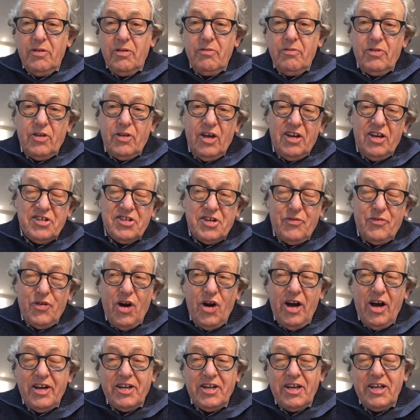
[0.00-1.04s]
Thursday,
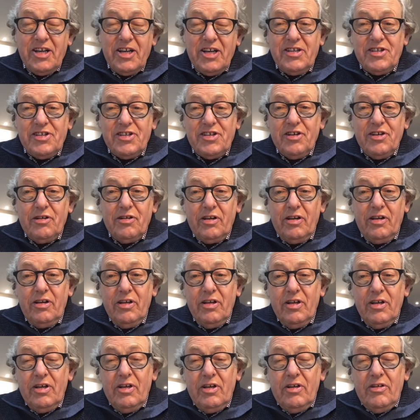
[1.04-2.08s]
Friday till
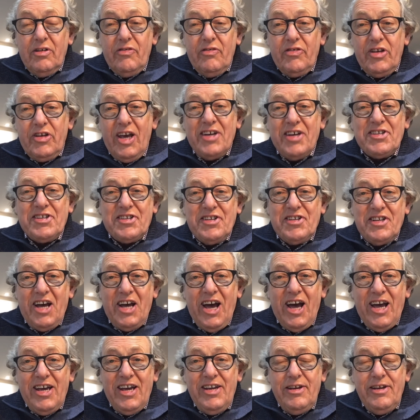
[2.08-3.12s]

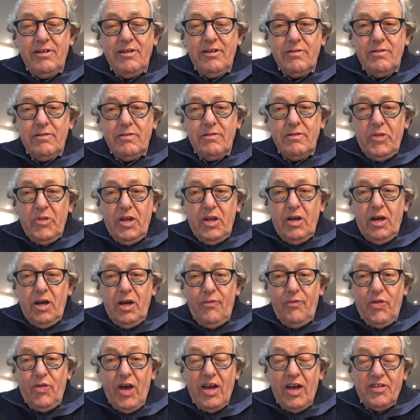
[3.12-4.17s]
yesterday.
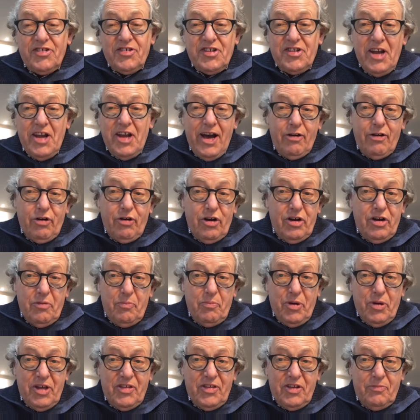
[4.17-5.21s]
If that's now going to
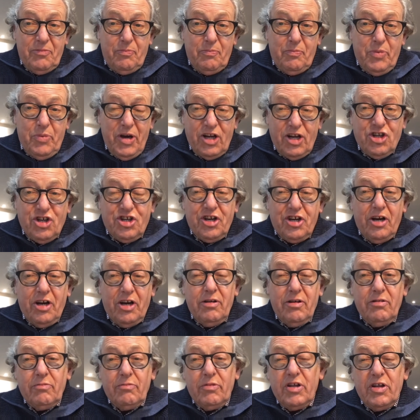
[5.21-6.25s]
be the picture
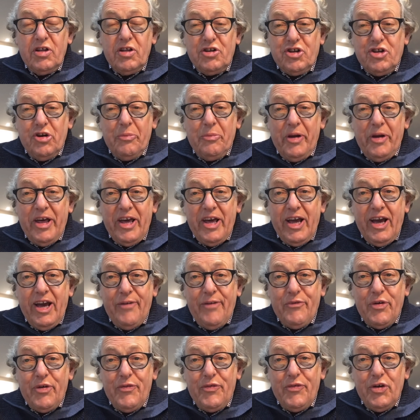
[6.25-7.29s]
with doubling
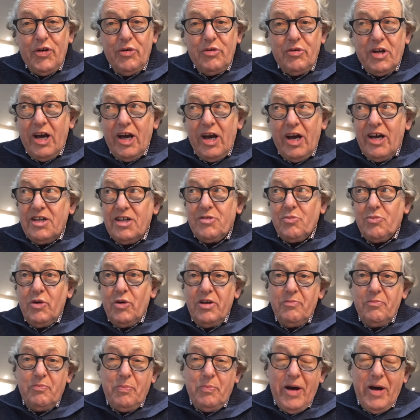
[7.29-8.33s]
every few days, we're
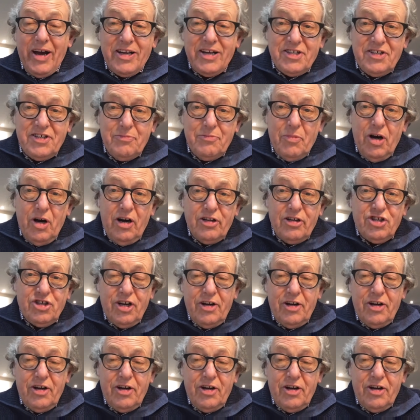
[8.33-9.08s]
back to March,